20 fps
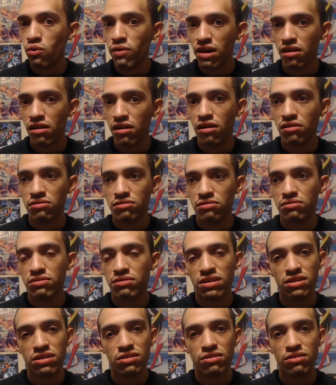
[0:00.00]
well,
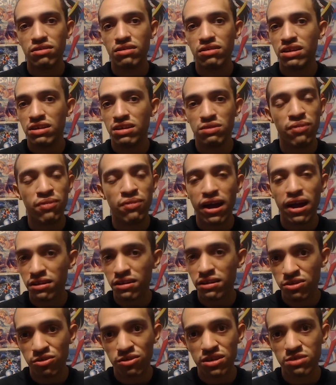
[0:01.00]
you know, you
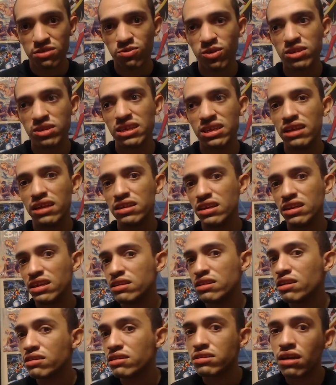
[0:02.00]
probably know his voice acting,
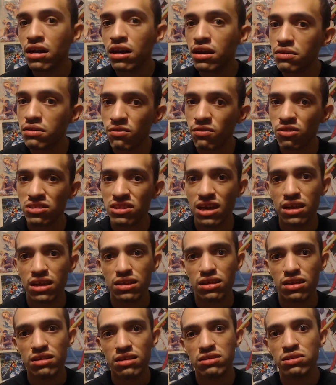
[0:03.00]
he does other voice
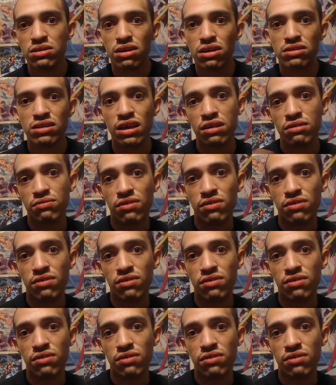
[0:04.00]
acting such as